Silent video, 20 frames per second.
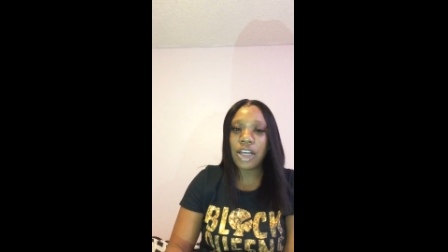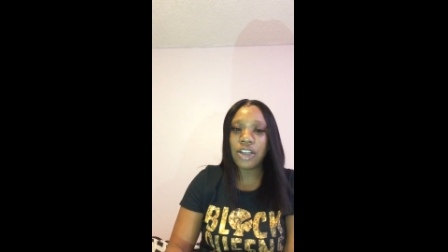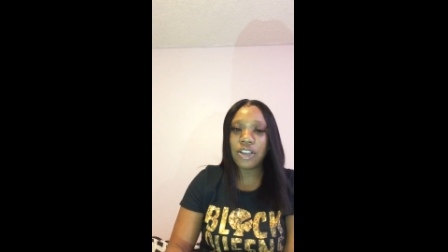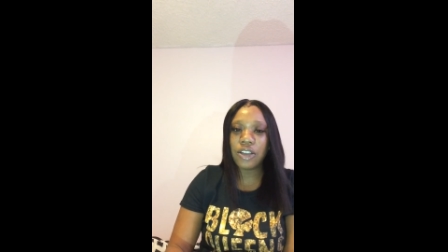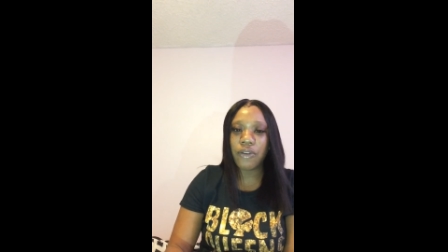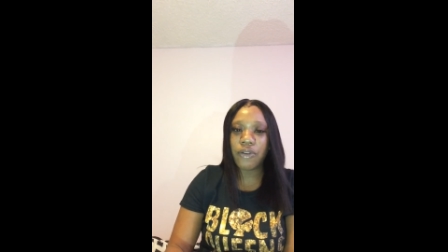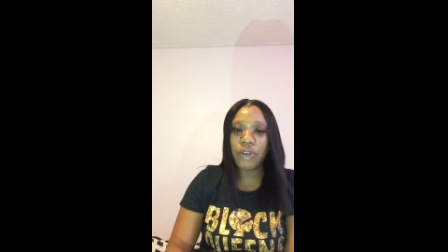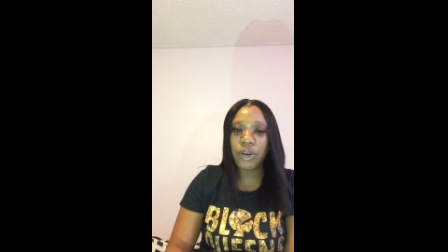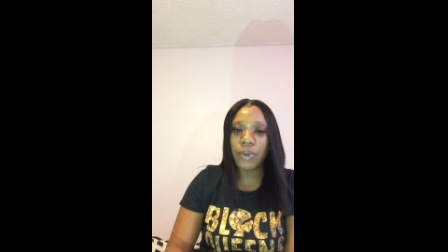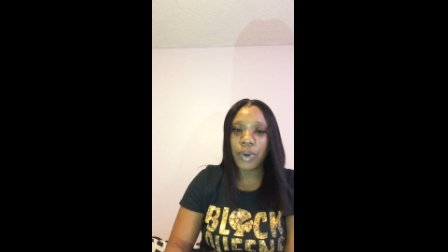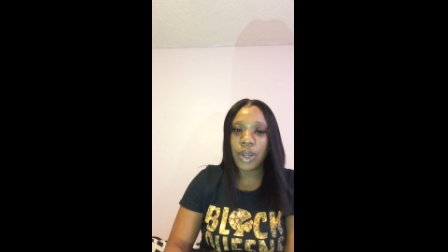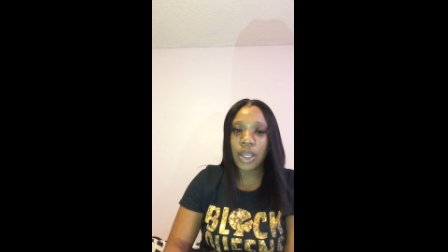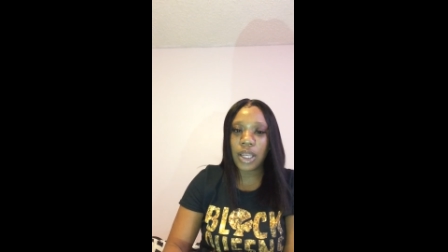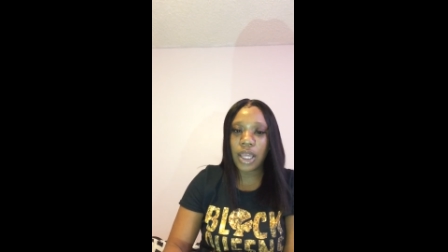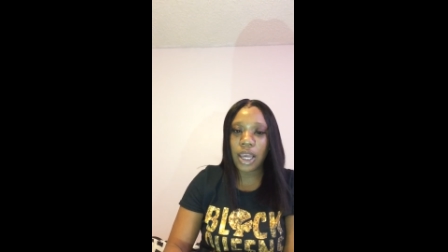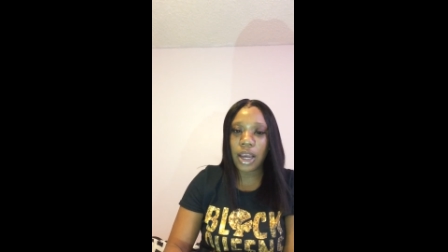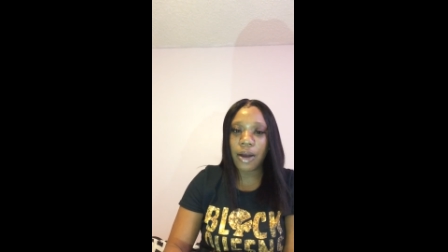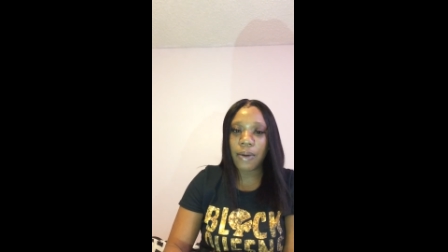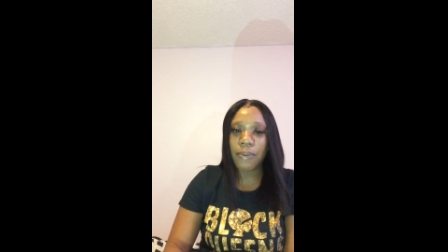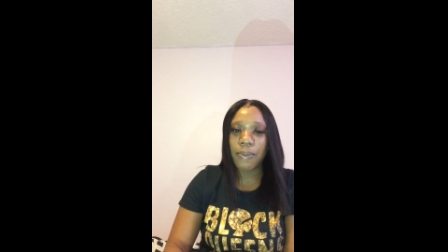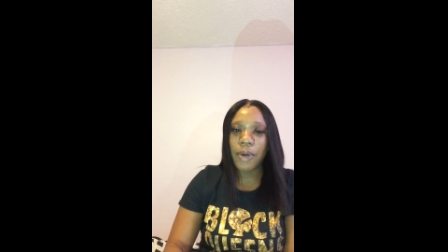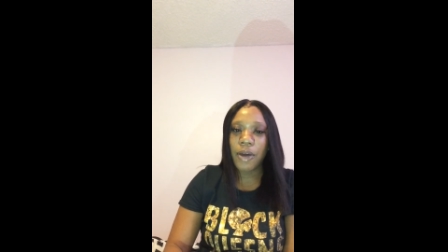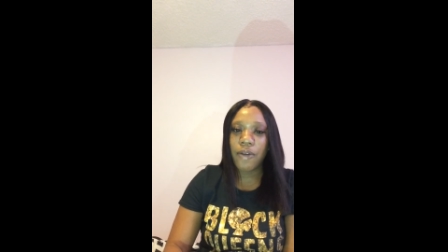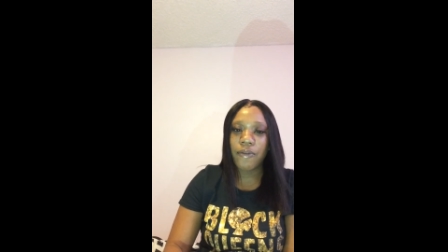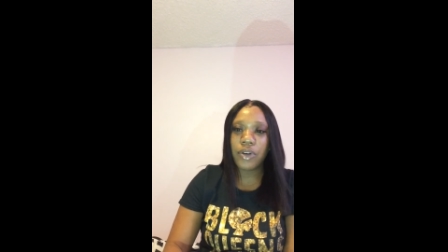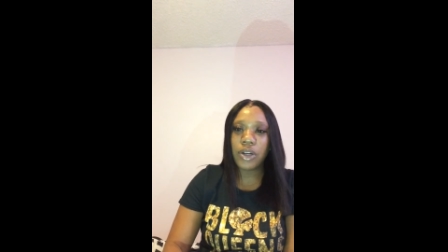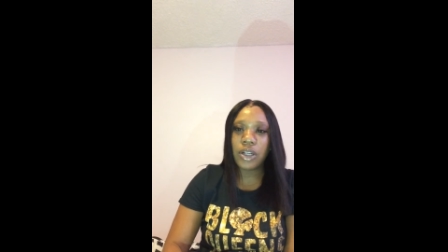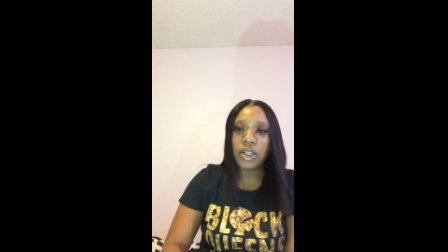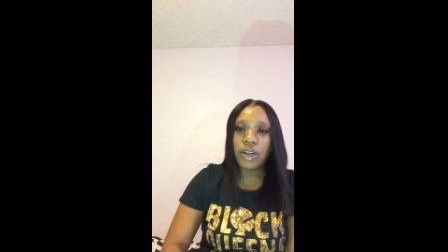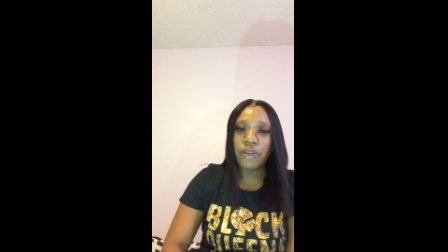interviewing there
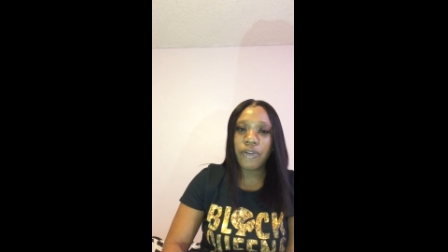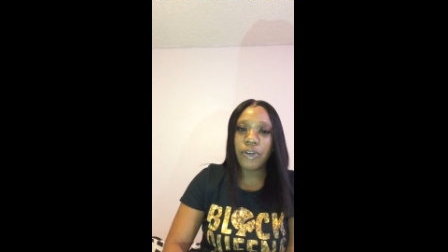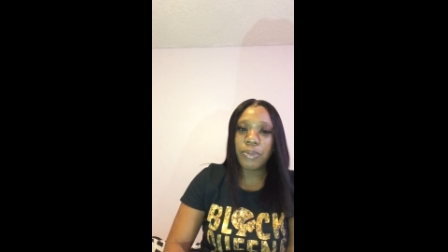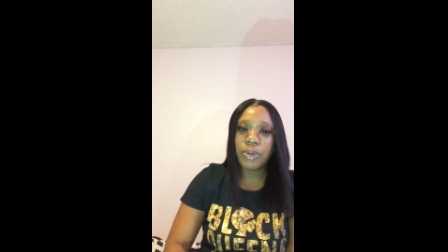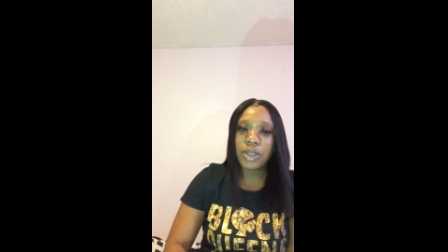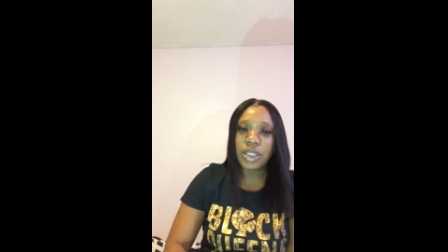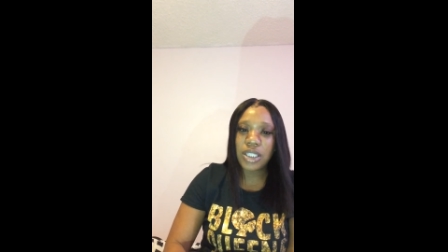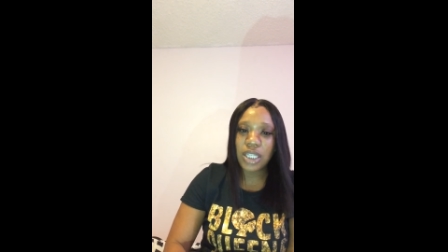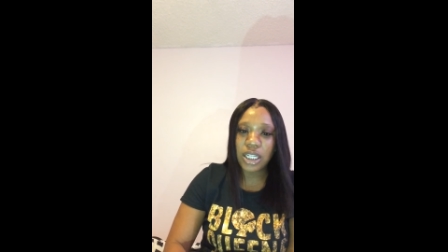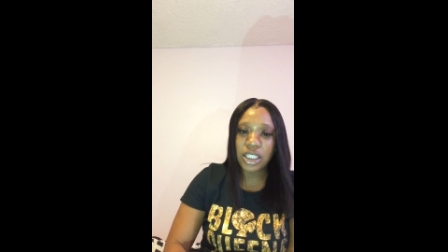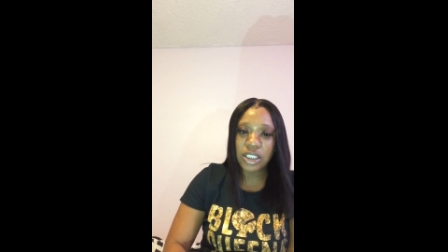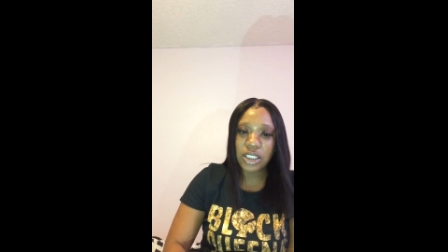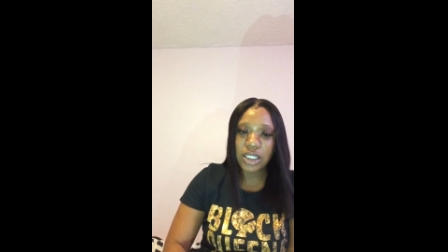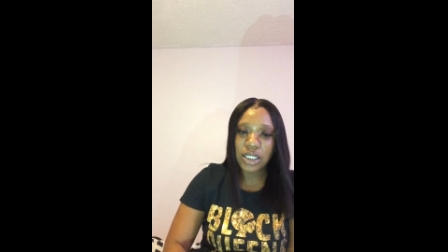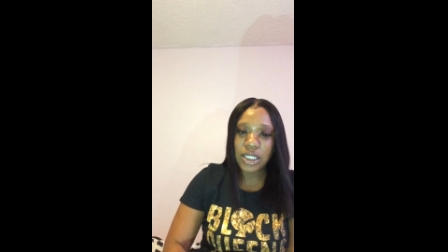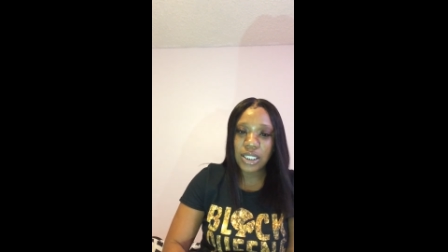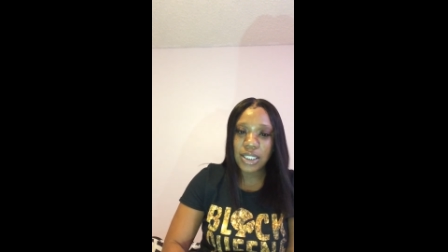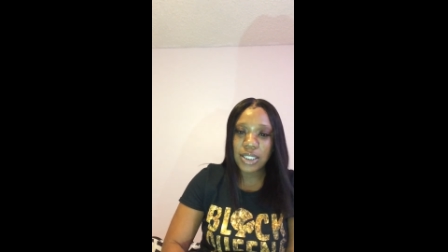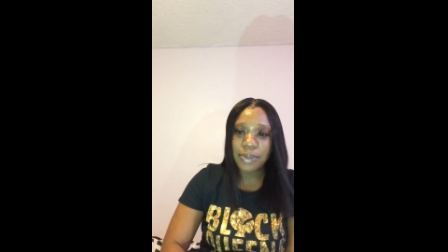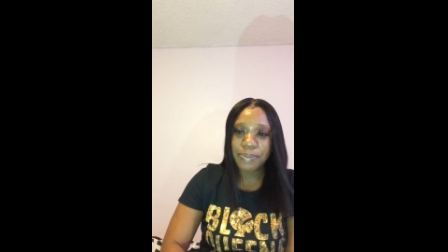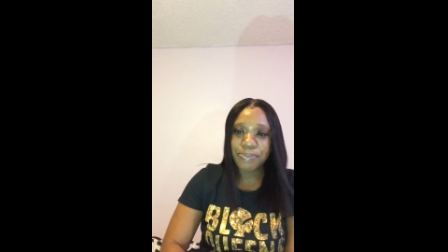for the different positions.